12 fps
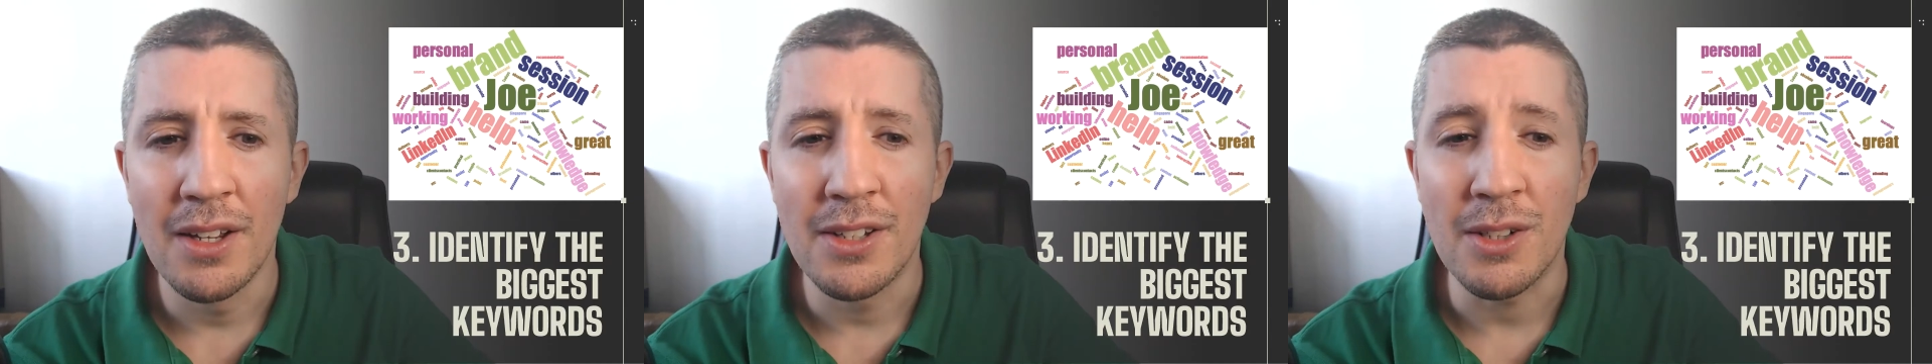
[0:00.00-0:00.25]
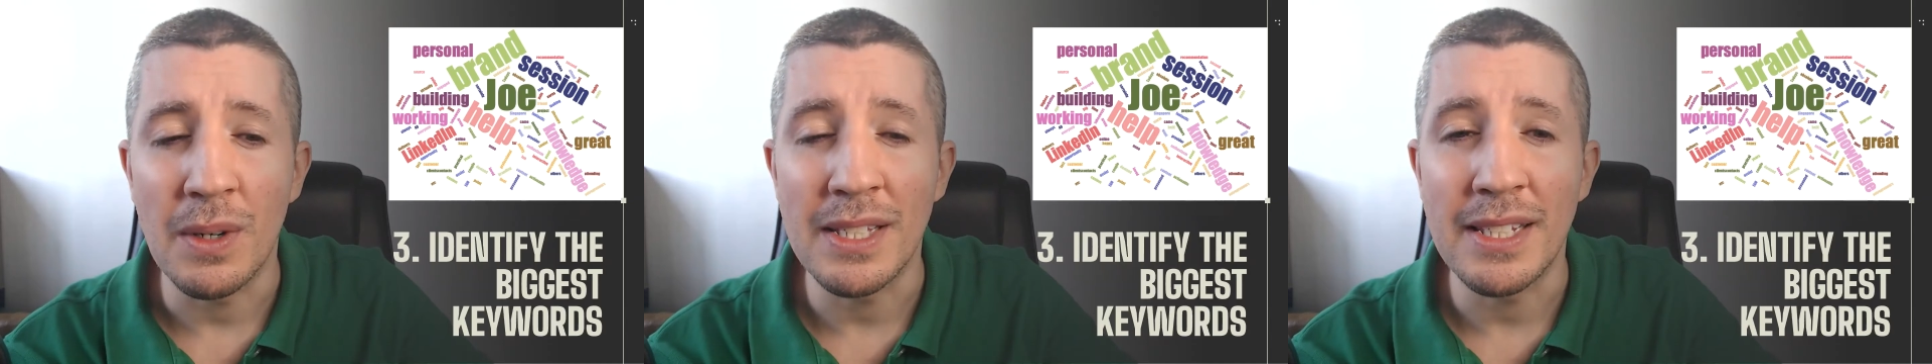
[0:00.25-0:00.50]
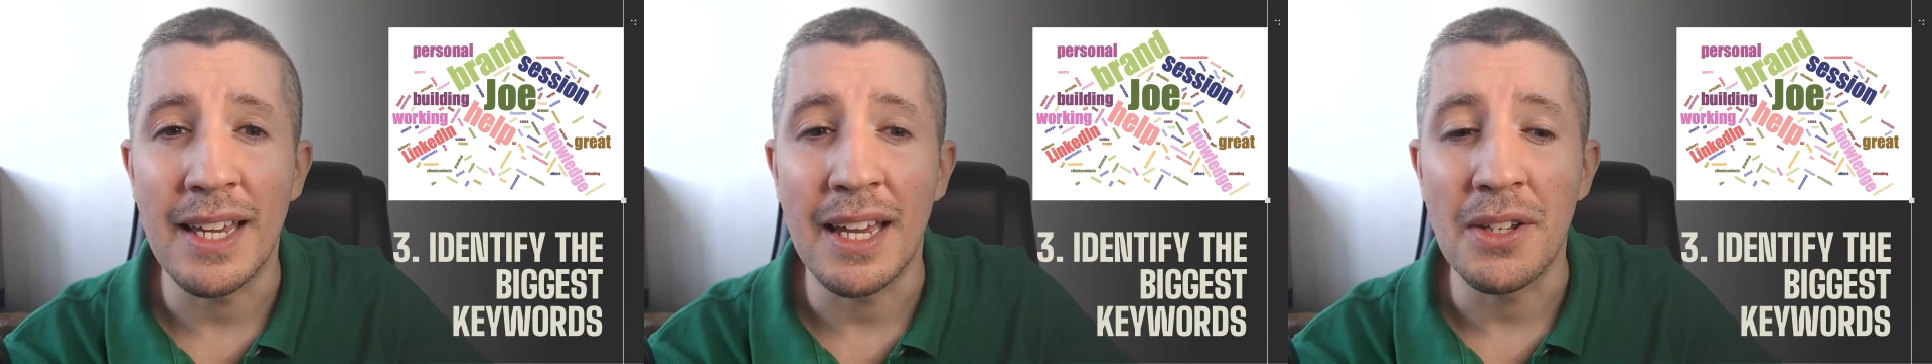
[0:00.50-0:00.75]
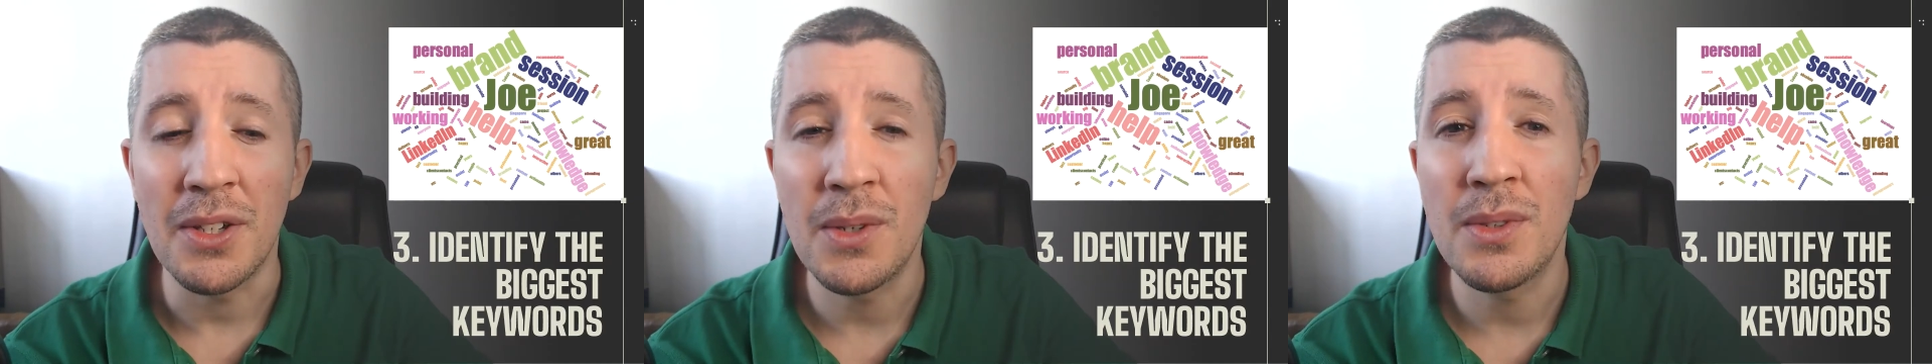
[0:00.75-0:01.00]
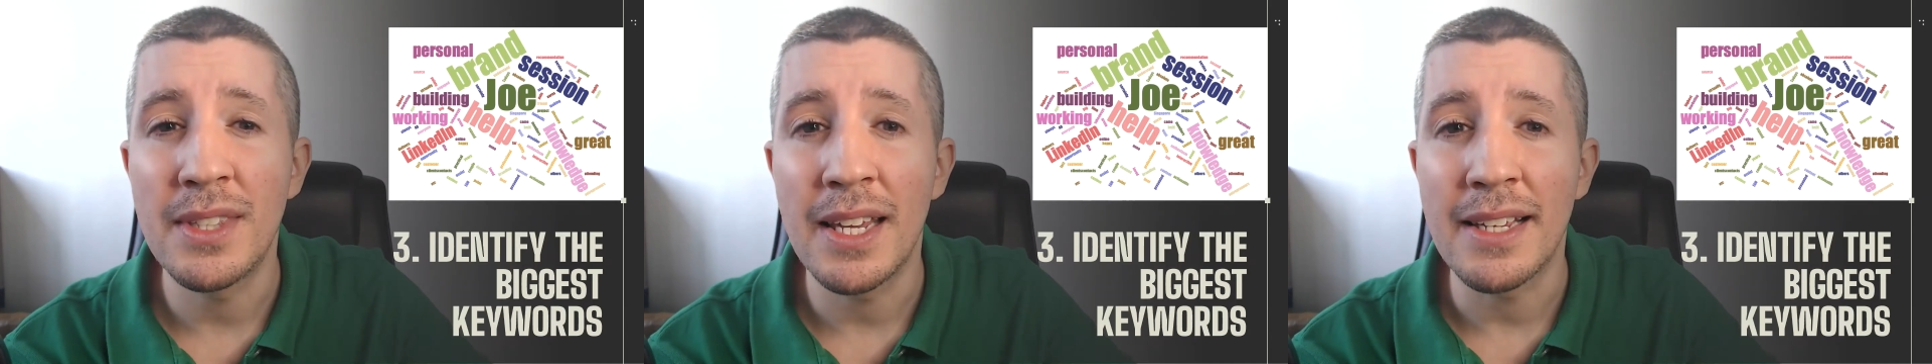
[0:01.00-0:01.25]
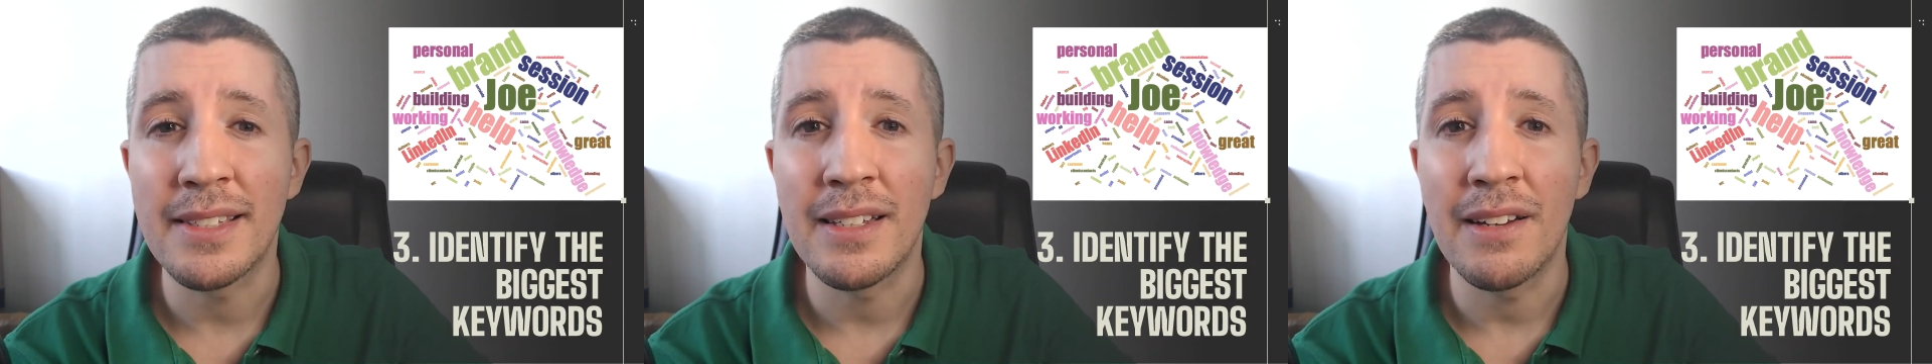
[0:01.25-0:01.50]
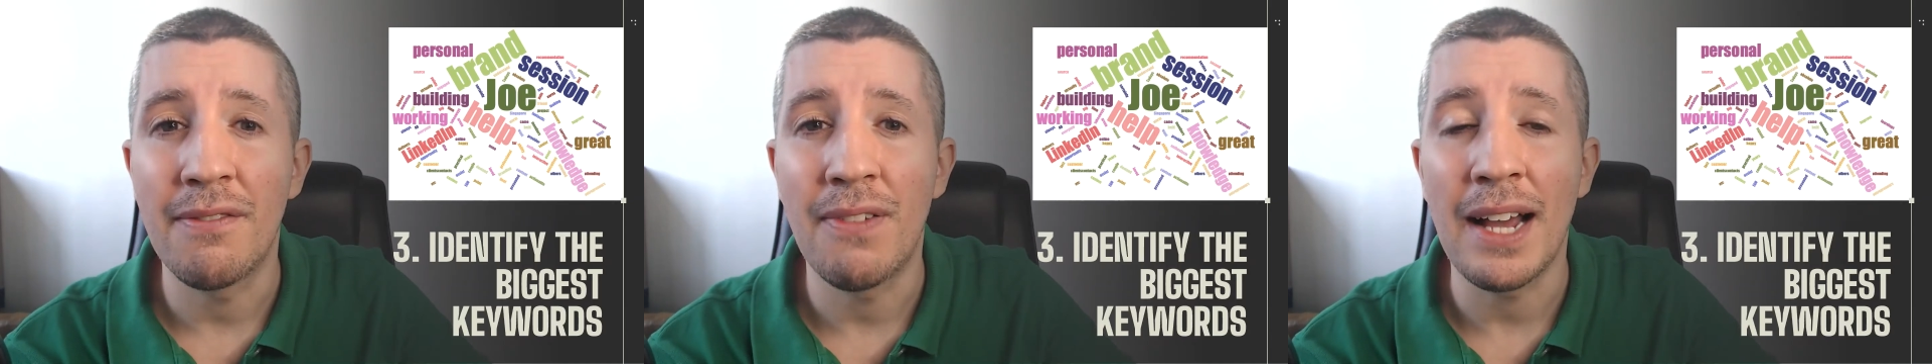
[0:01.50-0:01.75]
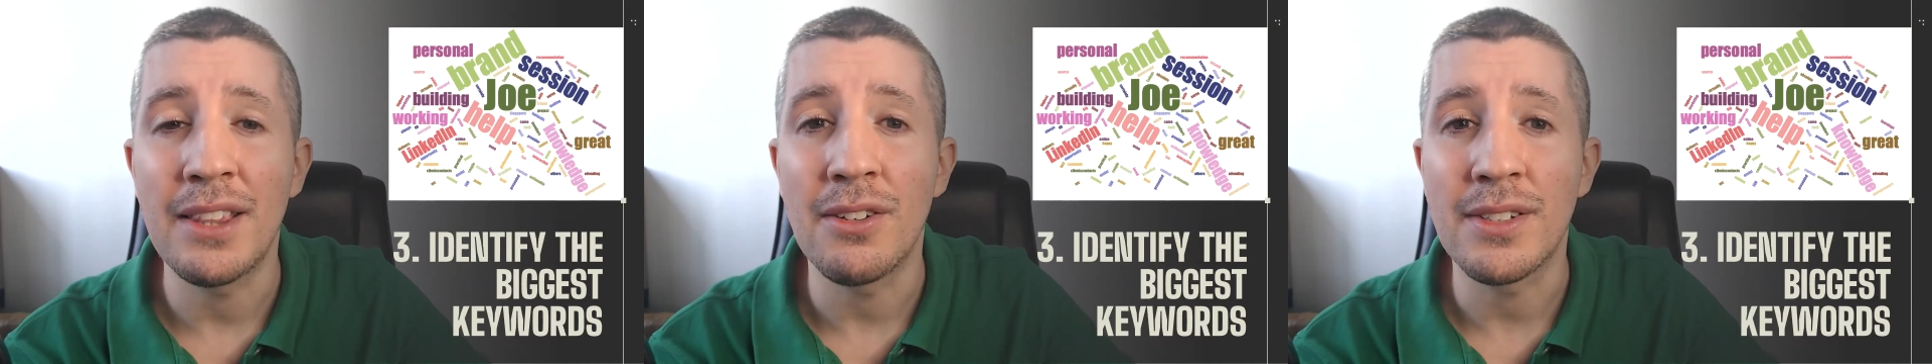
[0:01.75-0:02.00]
So once again, use this,
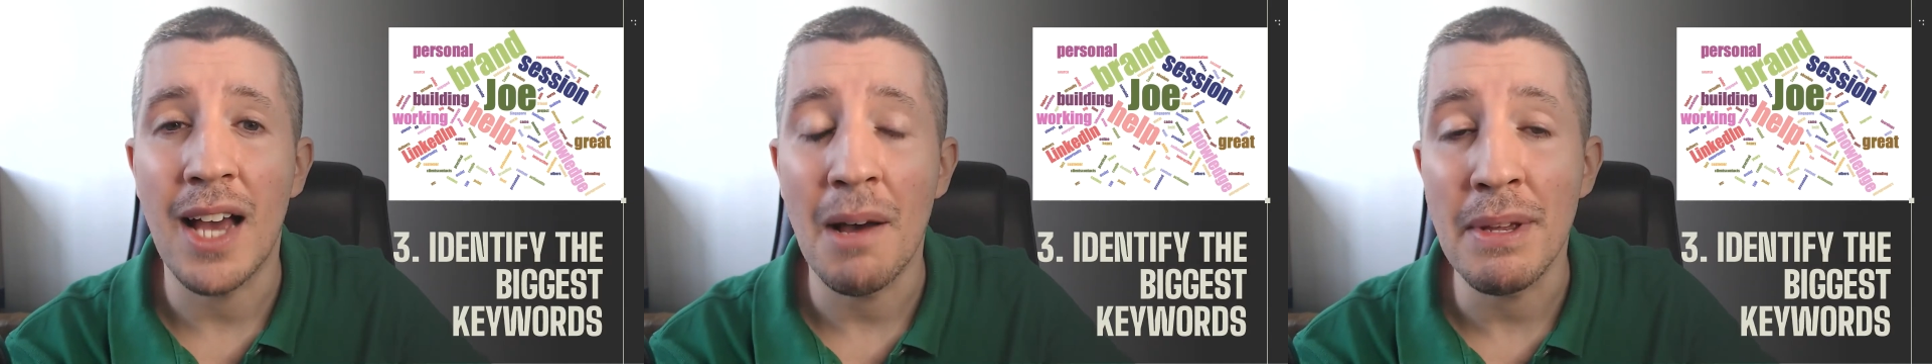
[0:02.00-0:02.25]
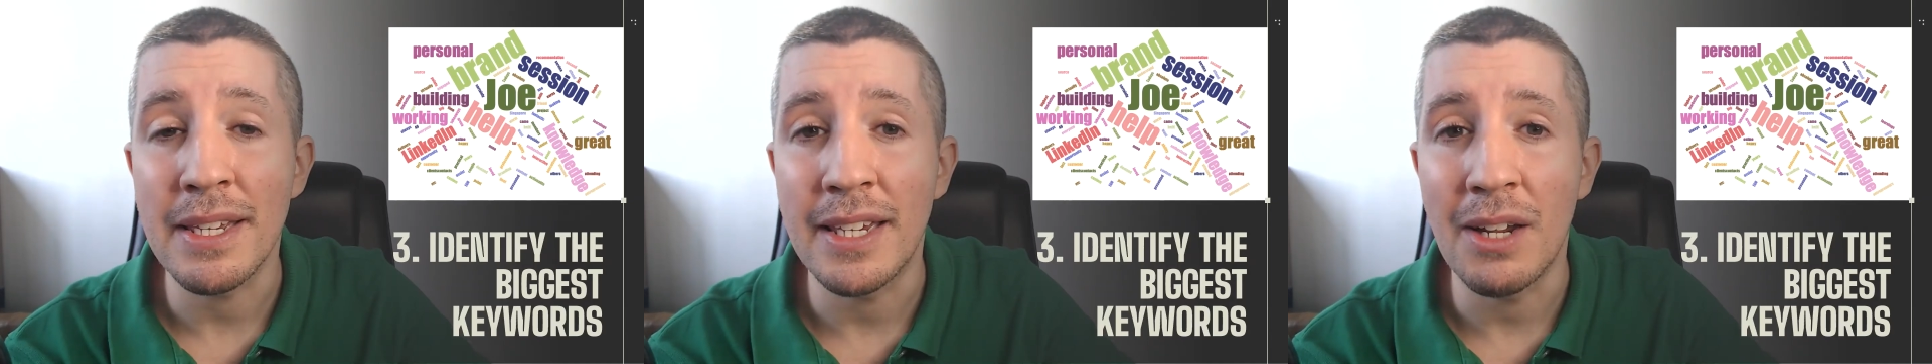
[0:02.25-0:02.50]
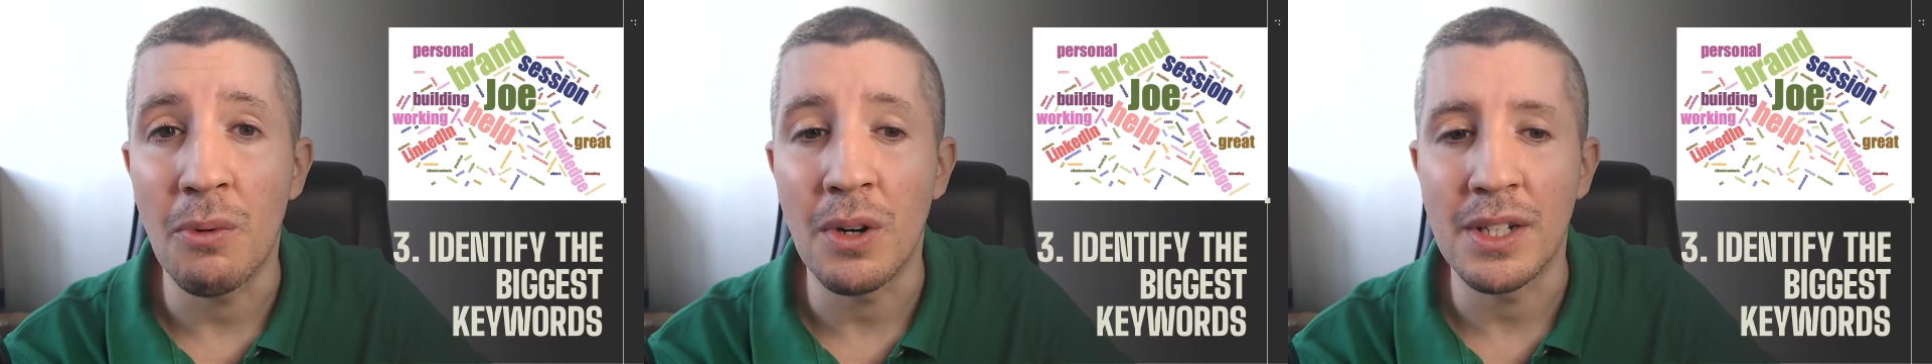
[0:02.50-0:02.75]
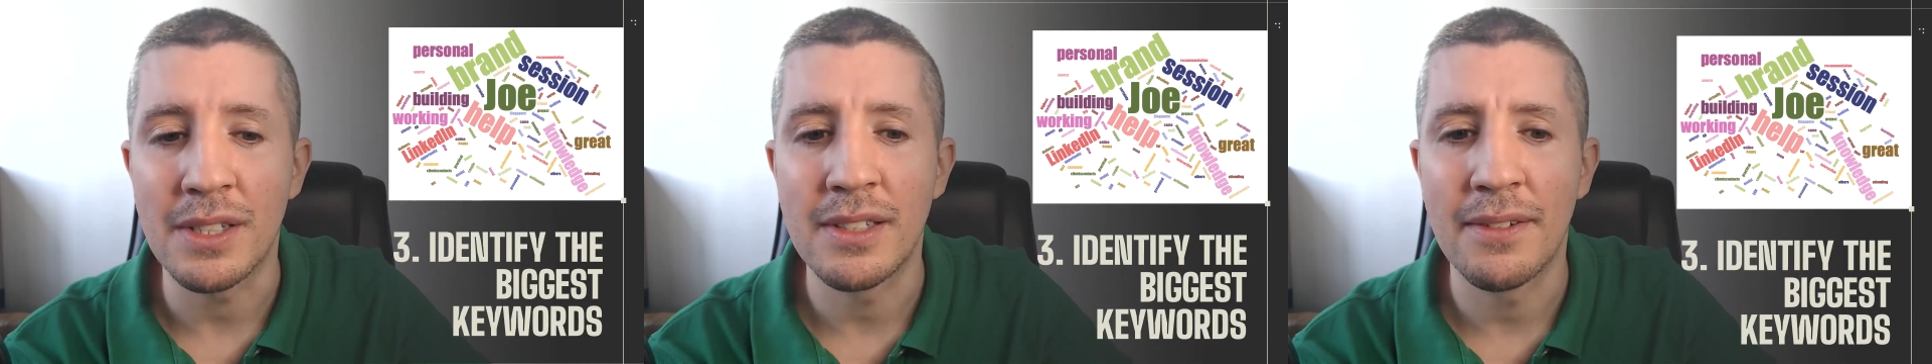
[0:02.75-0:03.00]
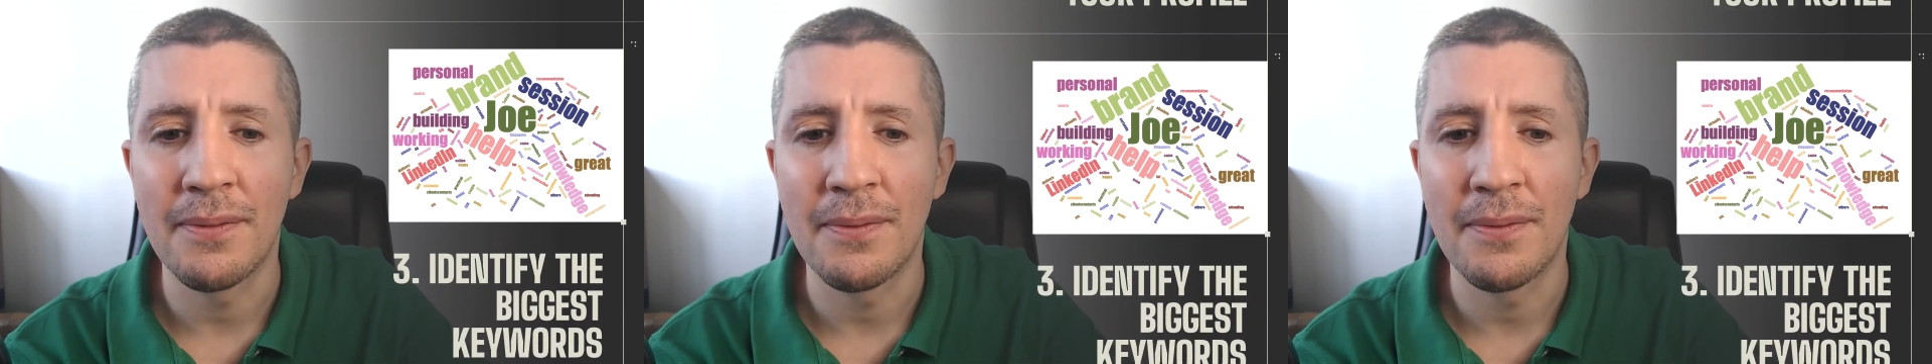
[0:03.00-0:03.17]
find those common keywords,